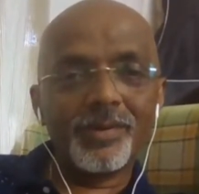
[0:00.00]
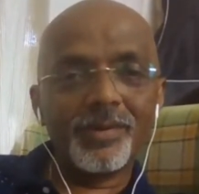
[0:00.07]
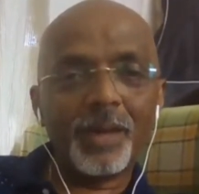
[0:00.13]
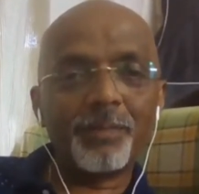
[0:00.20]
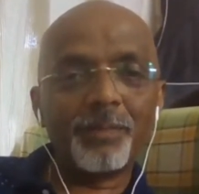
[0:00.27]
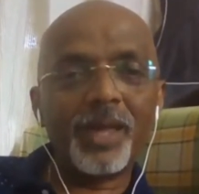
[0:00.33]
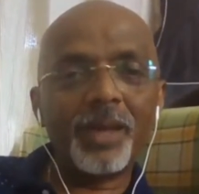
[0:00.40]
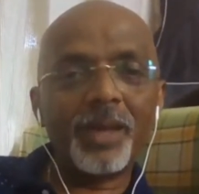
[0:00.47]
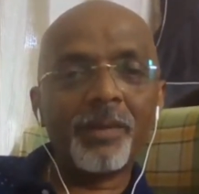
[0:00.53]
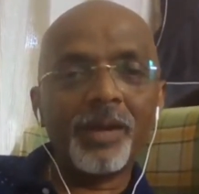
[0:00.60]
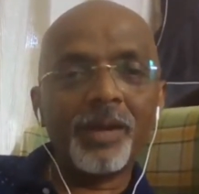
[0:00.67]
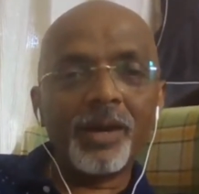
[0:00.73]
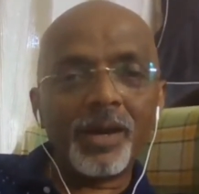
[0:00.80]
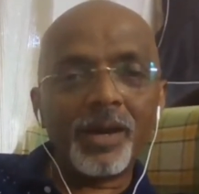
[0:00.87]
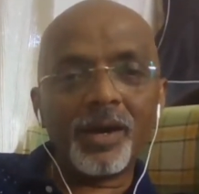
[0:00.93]
I play
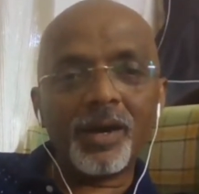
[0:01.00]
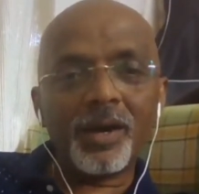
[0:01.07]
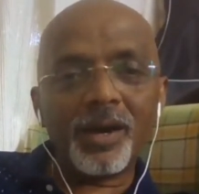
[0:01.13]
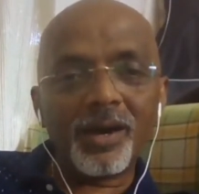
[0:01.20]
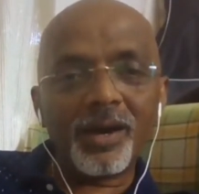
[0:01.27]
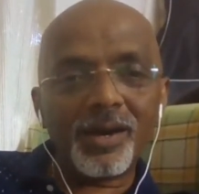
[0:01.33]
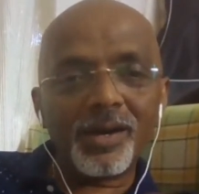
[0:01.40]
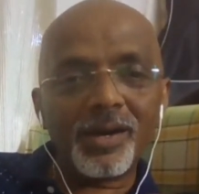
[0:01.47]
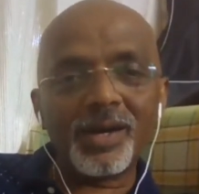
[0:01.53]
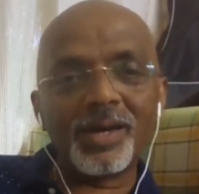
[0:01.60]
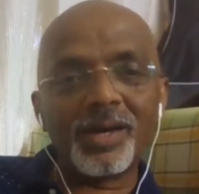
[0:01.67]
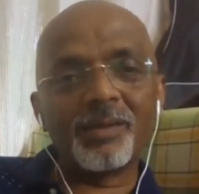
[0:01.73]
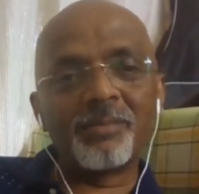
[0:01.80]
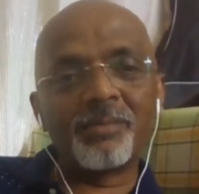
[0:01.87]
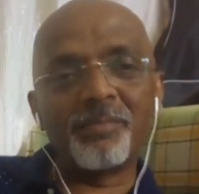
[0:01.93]

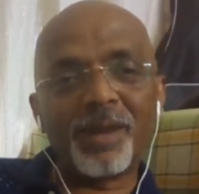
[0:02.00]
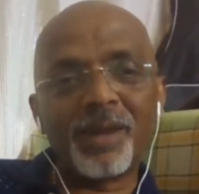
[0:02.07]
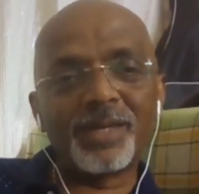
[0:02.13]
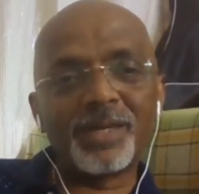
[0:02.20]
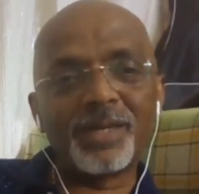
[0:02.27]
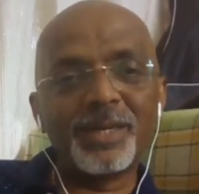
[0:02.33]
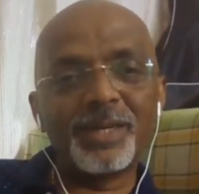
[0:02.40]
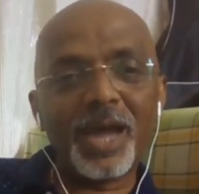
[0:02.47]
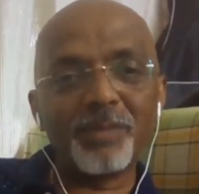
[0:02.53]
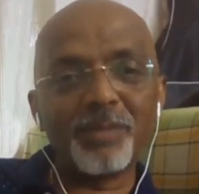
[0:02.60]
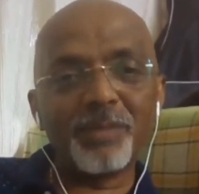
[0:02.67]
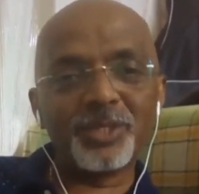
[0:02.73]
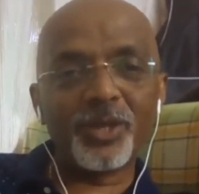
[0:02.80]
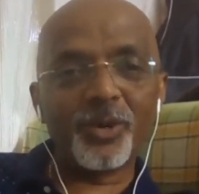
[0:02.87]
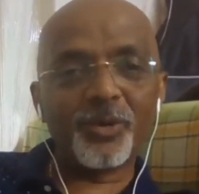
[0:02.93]
a
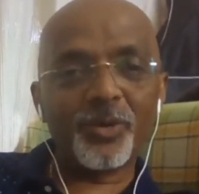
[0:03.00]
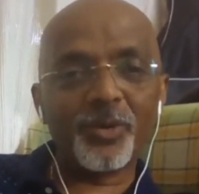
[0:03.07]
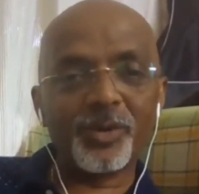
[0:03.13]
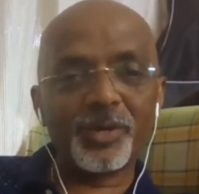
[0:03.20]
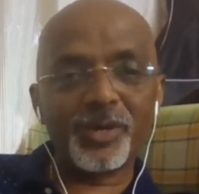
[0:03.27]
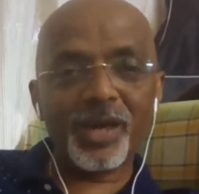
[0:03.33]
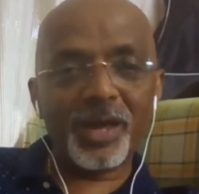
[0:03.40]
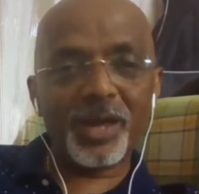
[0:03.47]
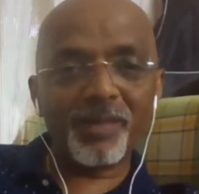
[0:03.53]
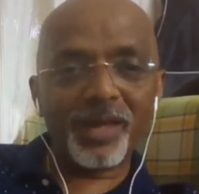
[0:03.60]
multi-dimensional role.